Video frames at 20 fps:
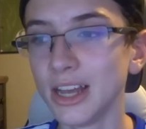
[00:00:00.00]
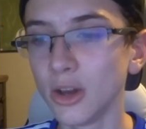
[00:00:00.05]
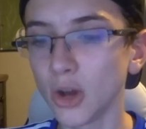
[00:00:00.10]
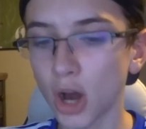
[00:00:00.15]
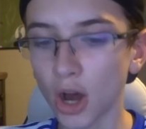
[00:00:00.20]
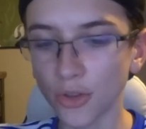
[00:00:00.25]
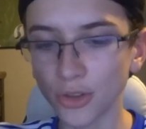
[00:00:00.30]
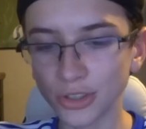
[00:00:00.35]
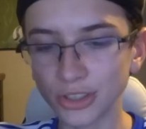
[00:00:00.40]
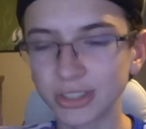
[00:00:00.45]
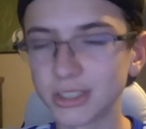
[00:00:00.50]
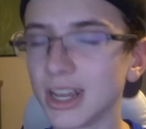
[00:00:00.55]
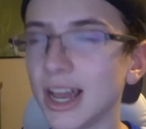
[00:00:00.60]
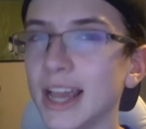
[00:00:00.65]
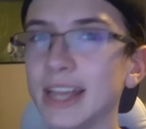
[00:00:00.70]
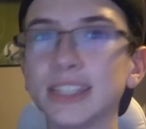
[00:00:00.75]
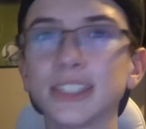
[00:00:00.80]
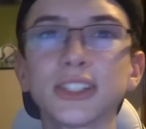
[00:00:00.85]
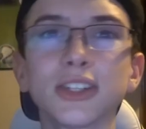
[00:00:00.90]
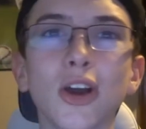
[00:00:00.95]
All those
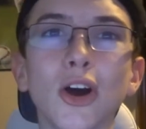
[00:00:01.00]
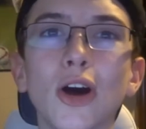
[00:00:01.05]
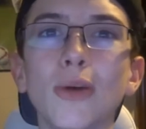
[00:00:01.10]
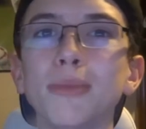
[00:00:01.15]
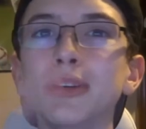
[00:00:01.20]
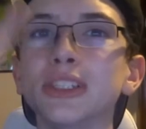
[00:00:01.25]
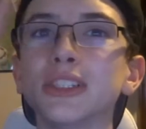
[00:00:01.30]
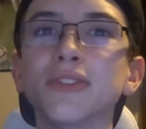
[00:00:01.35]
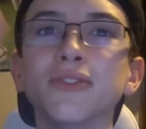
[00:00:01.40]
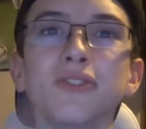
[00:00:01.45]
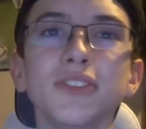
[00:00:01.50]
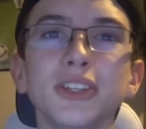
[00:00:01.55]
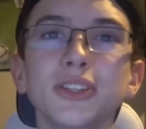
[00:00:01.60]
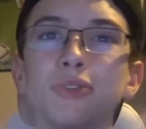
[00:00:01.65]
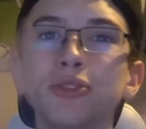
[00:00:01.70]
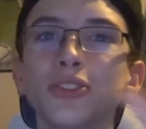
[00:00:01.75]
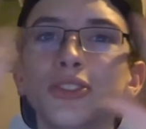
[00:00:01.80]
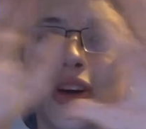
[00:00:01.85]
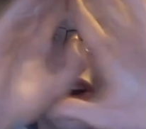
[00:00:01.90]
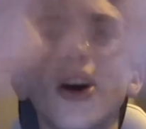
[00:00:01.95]
likes, comments,
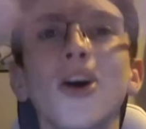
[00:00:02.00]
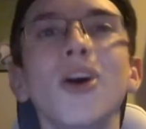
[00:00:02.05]
views,